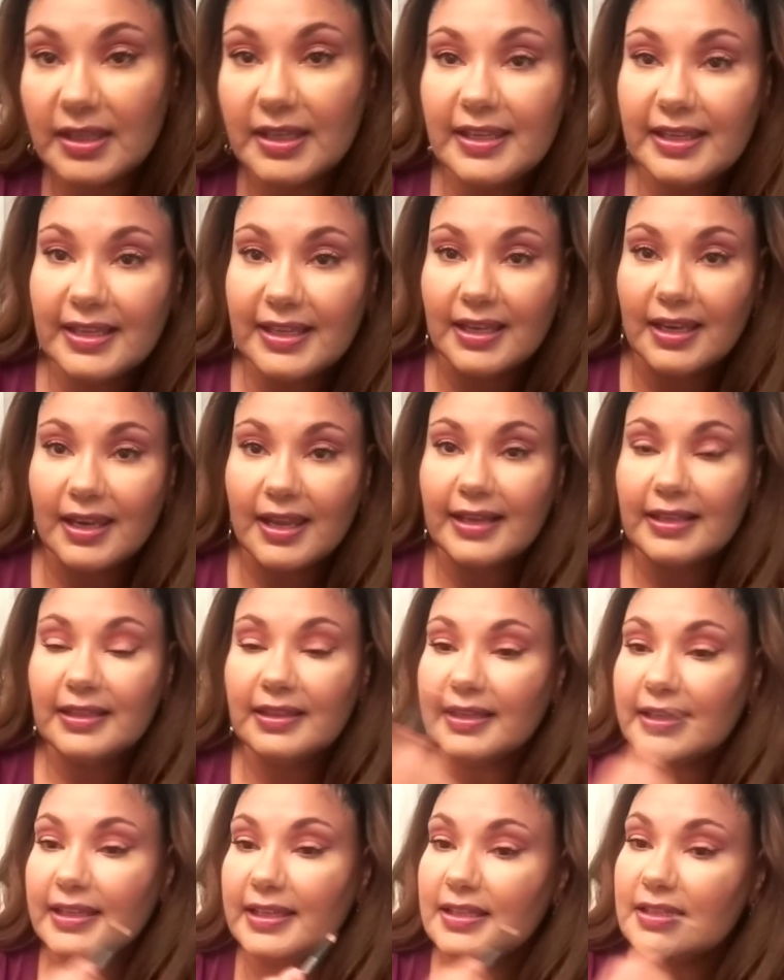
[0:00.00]
You can line
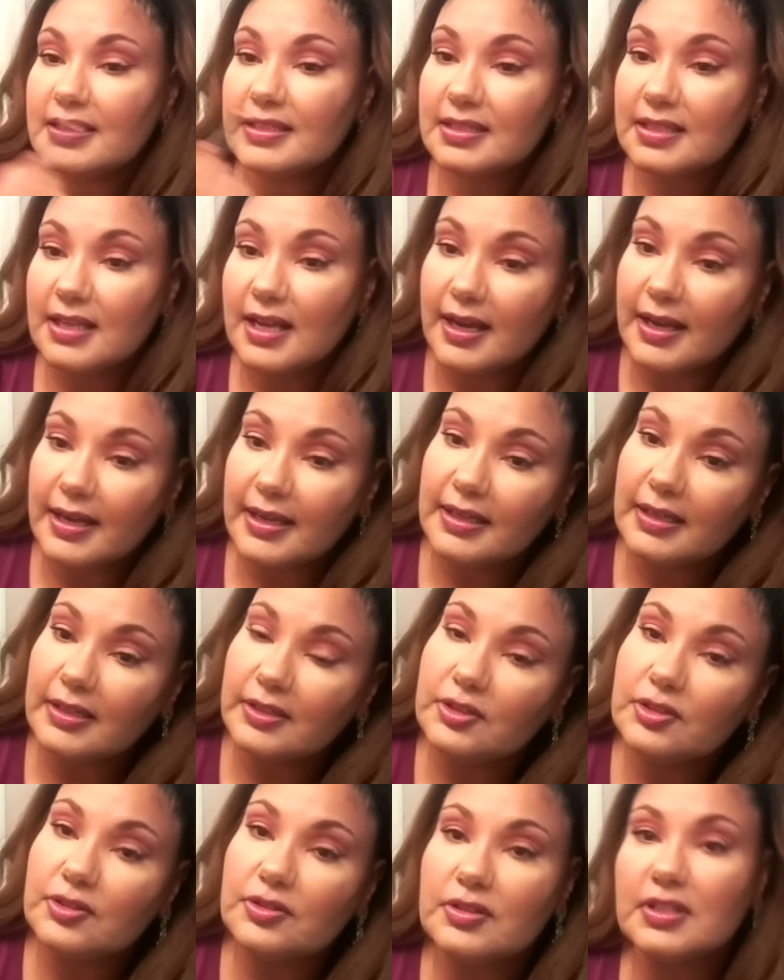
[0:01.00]
the inside
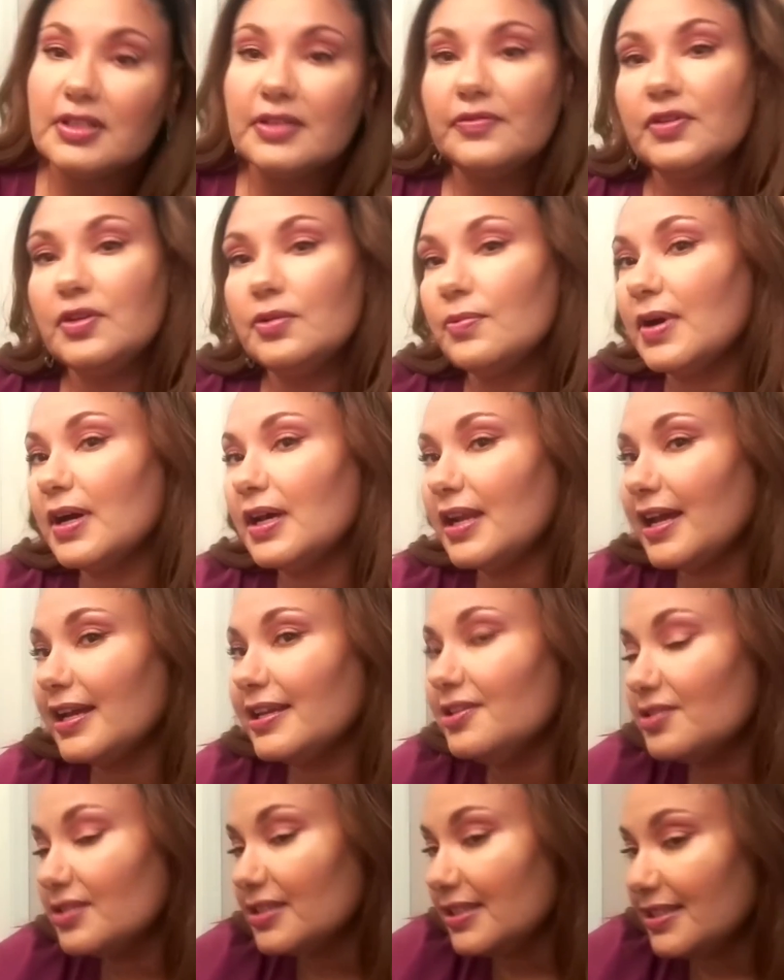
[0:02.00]
unders if you want. I
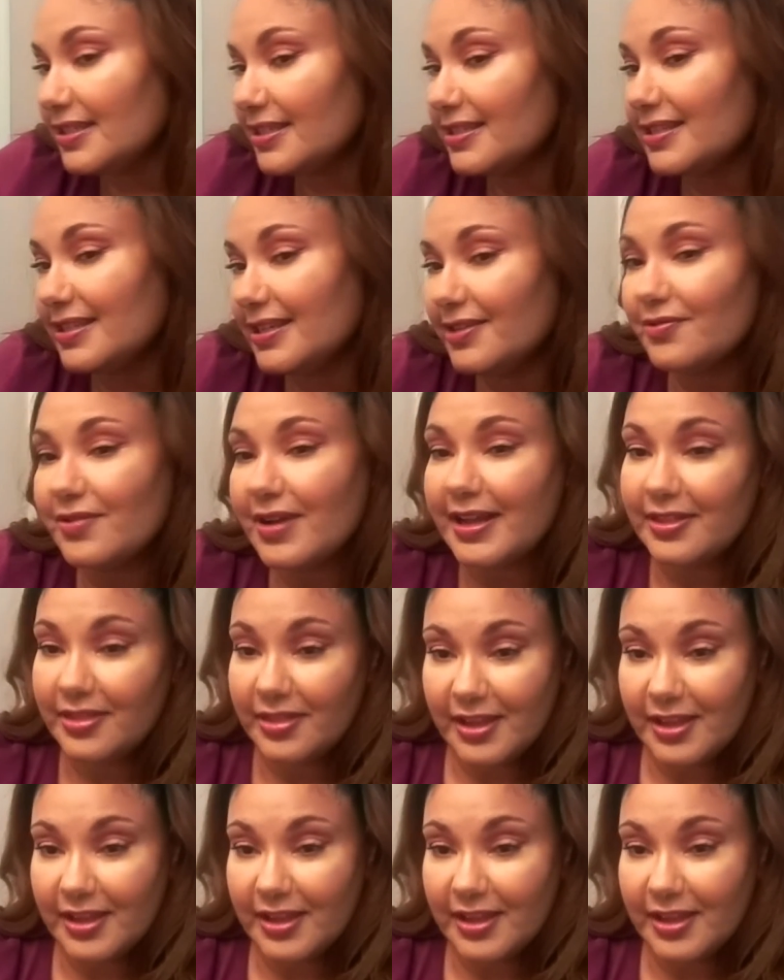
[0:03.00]
usually just end right